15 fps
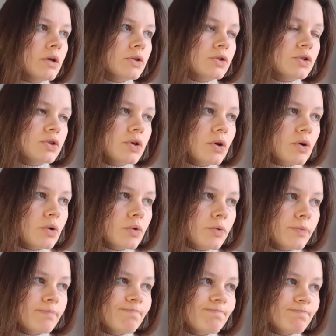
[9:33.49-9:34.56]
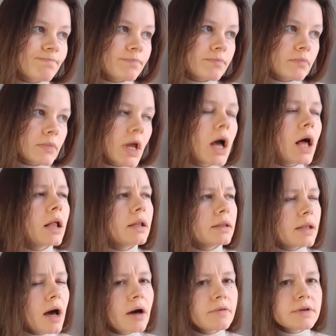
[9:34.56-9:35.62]
So,
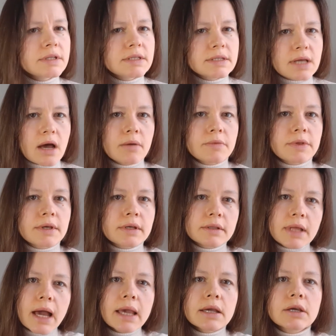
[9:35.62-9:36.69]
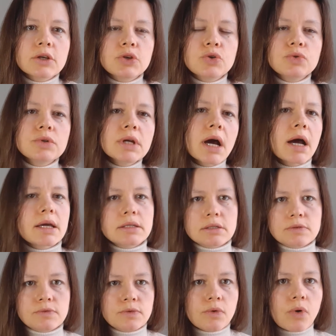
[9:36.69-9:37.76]
love is something like
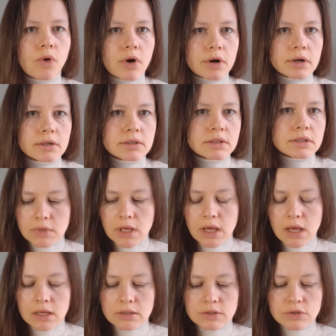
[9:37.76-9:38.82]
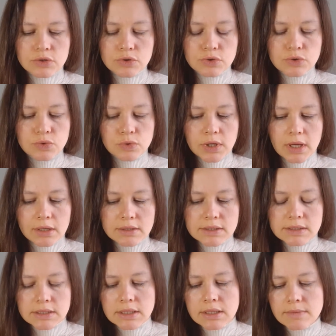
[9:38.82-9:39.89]
united force, as you can
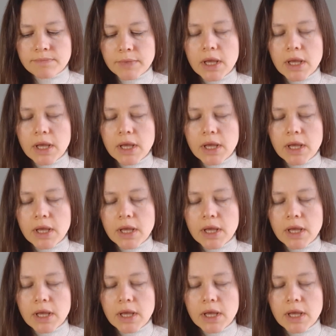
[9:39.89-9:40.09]
see,